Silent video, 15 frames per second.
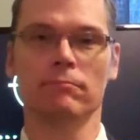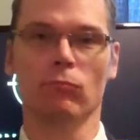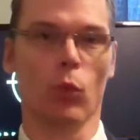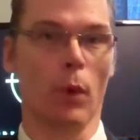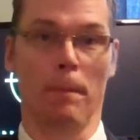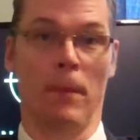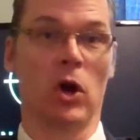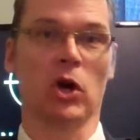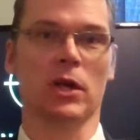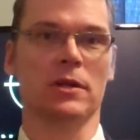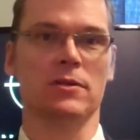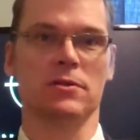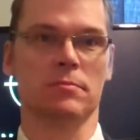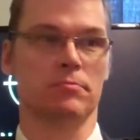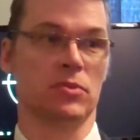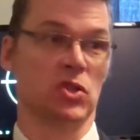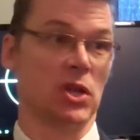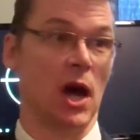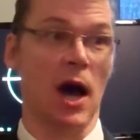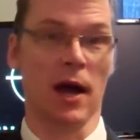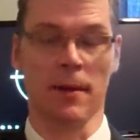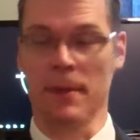What markets,
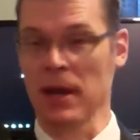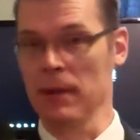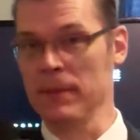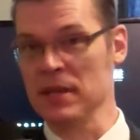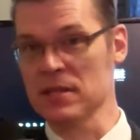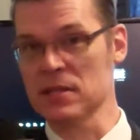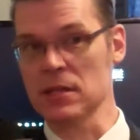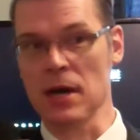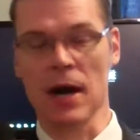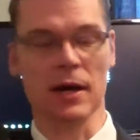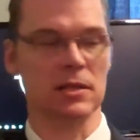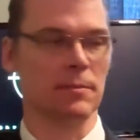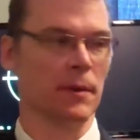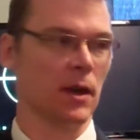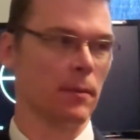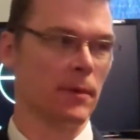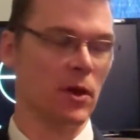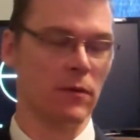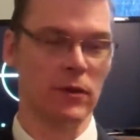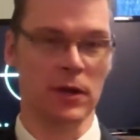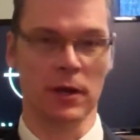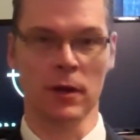stock, am I going to be in stocks? Am I going to be
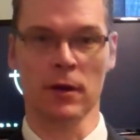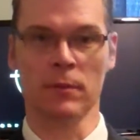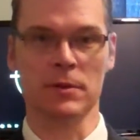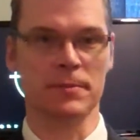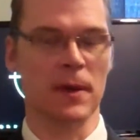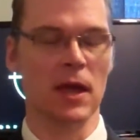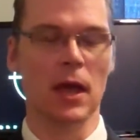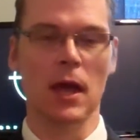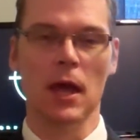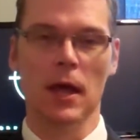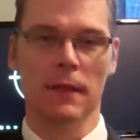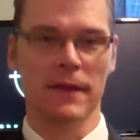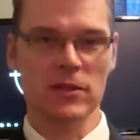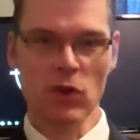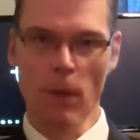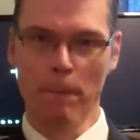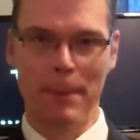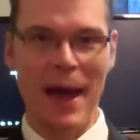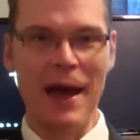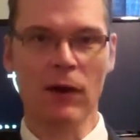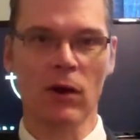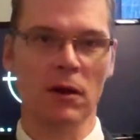over here? That's all
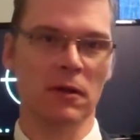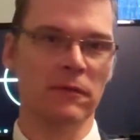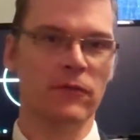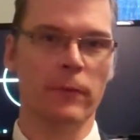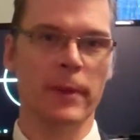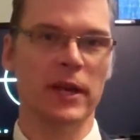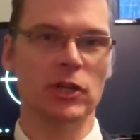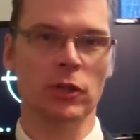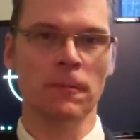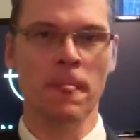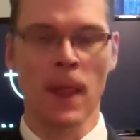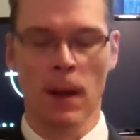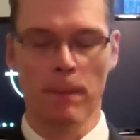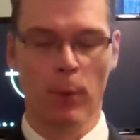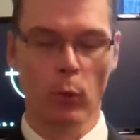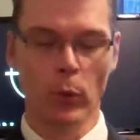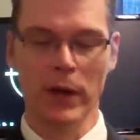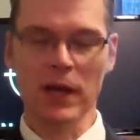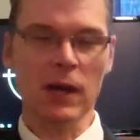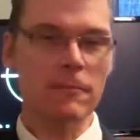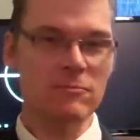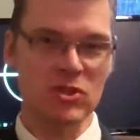background information. But when
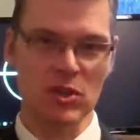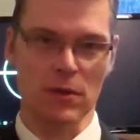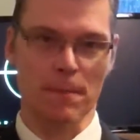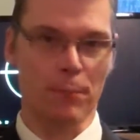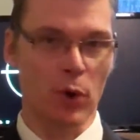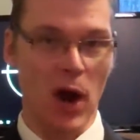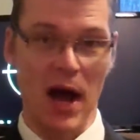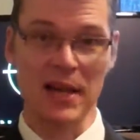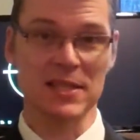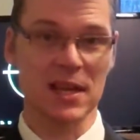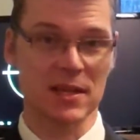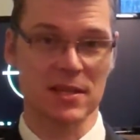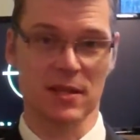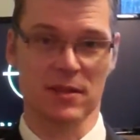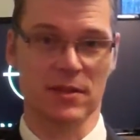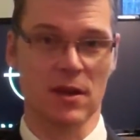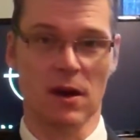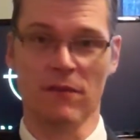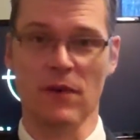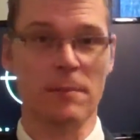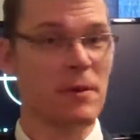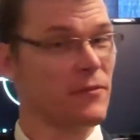it comes to the process
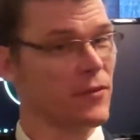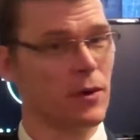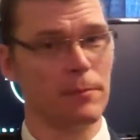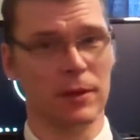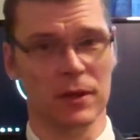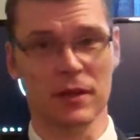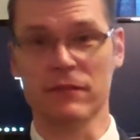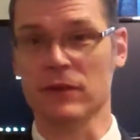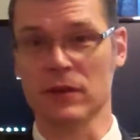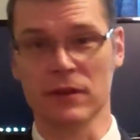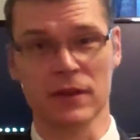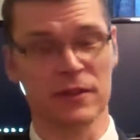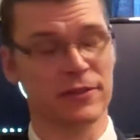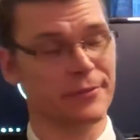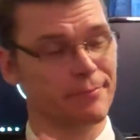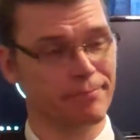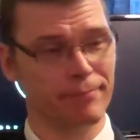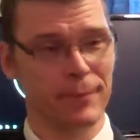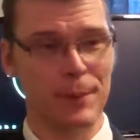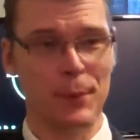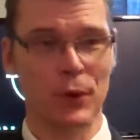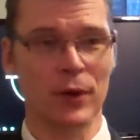itself, I'm a firm believer in this.
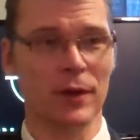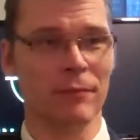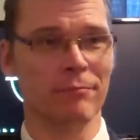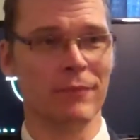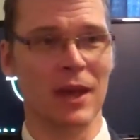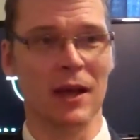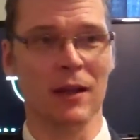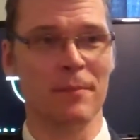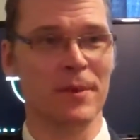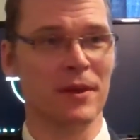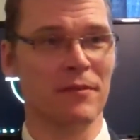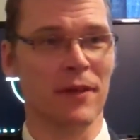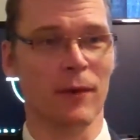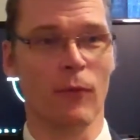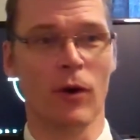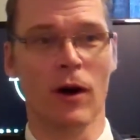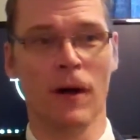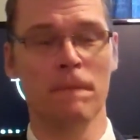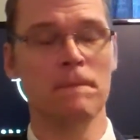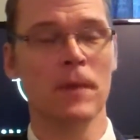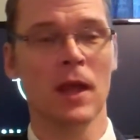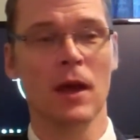People can yell at me if they want.